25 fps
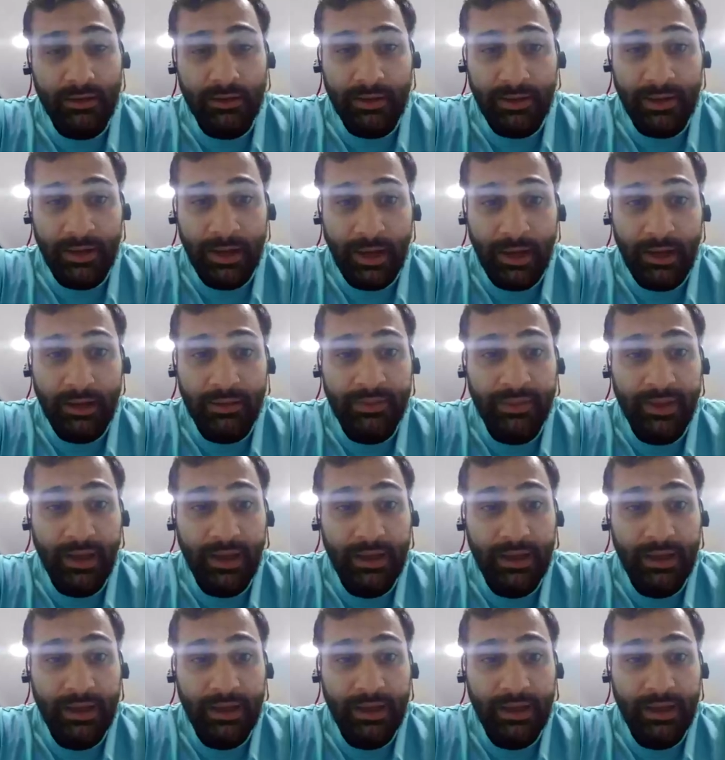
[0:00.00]
Yeah.
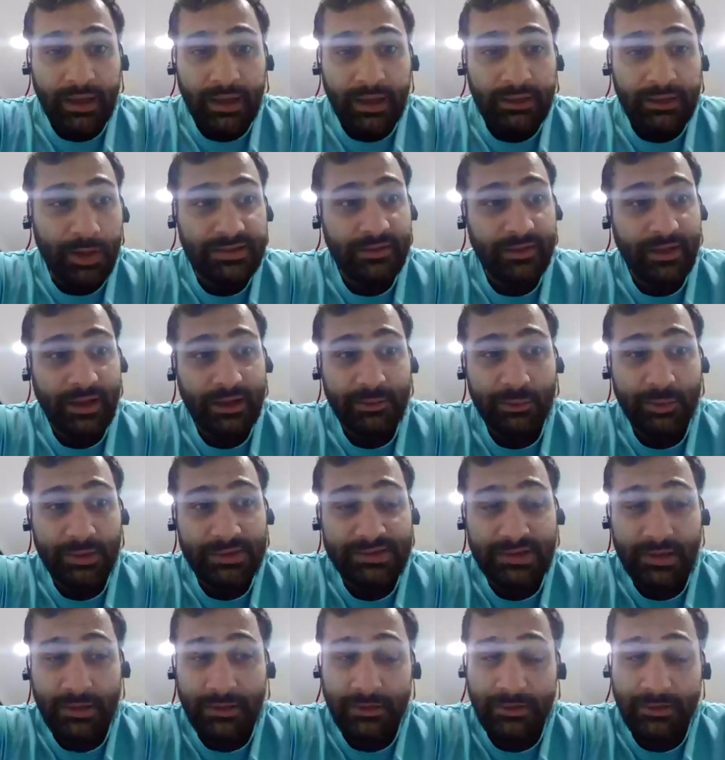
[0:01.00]
That
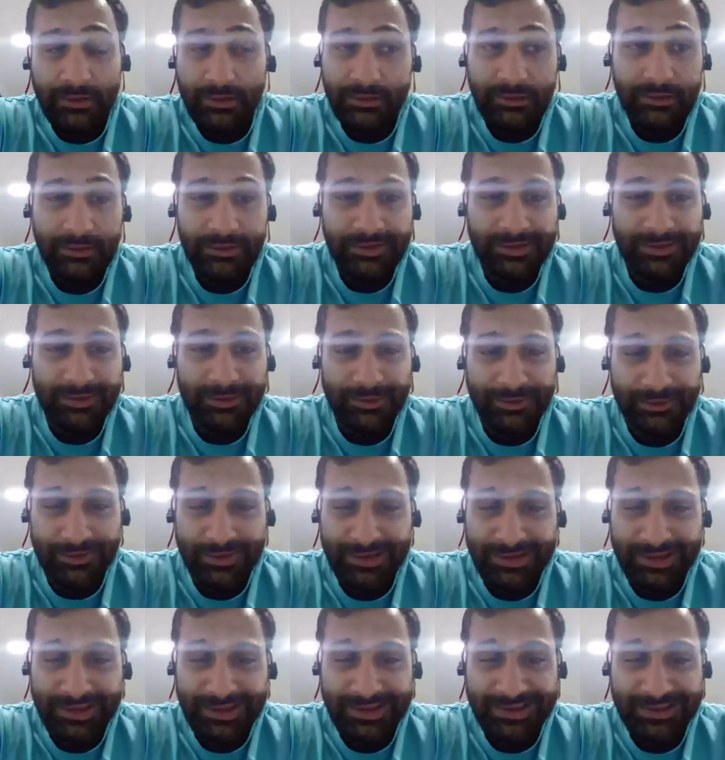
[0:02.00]
was a
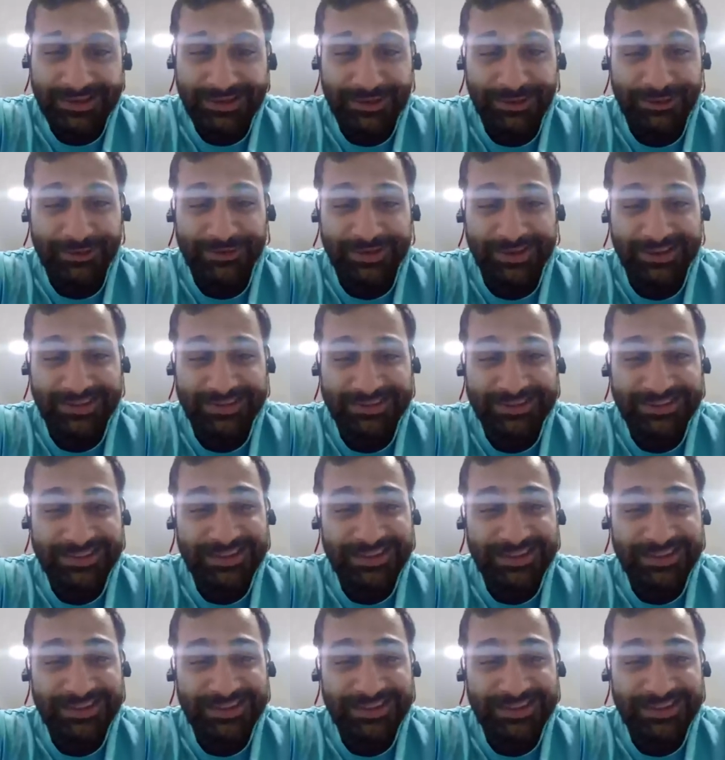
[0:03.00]
really all right.